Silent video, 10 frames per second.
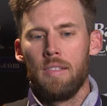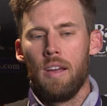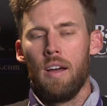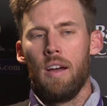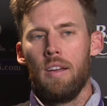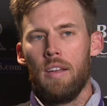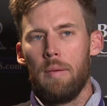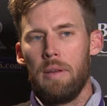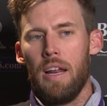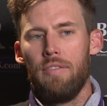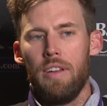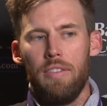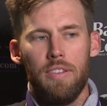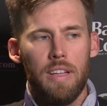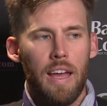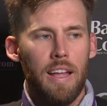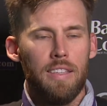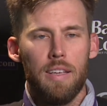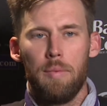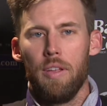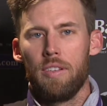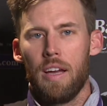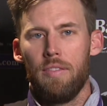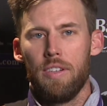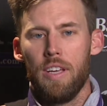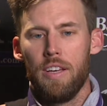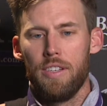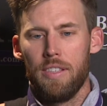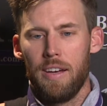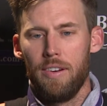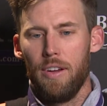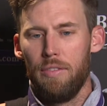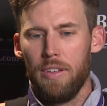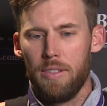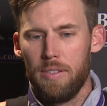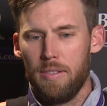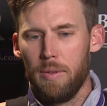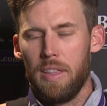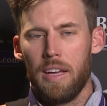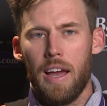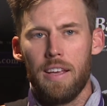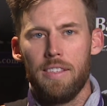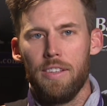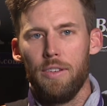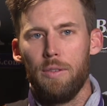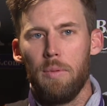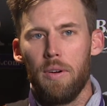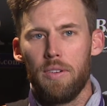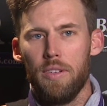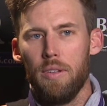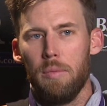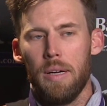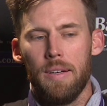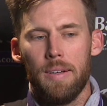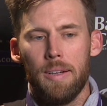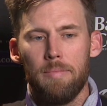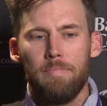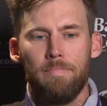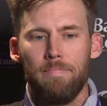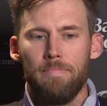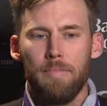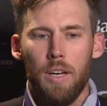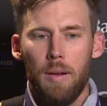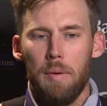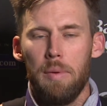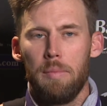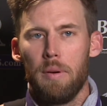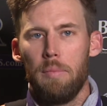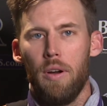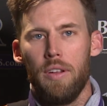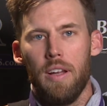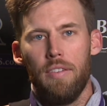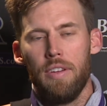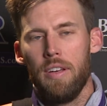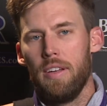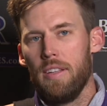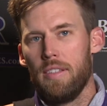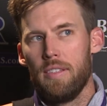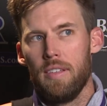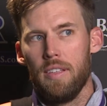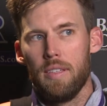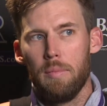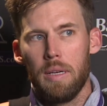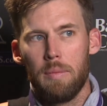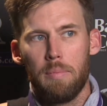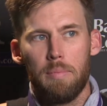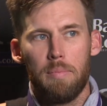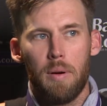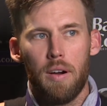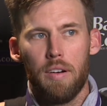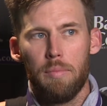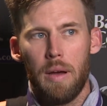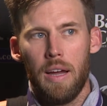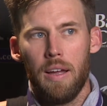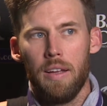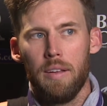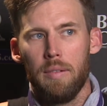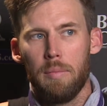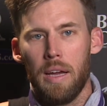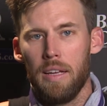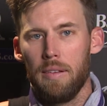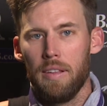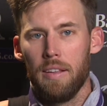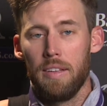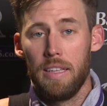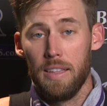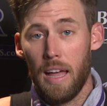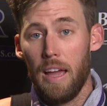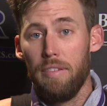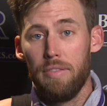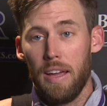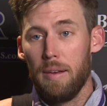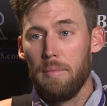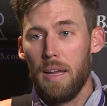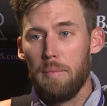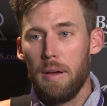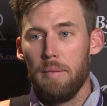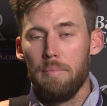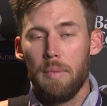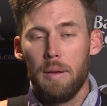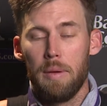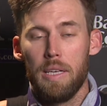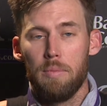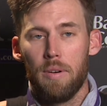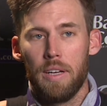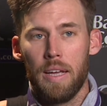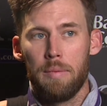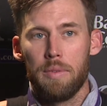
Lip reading: I mean, I've definitely had some of those conversations. I don't know if it's with the guys that you spoke to, but you know, I'm a big proponent of it. It's a big part of my life and my baseball game.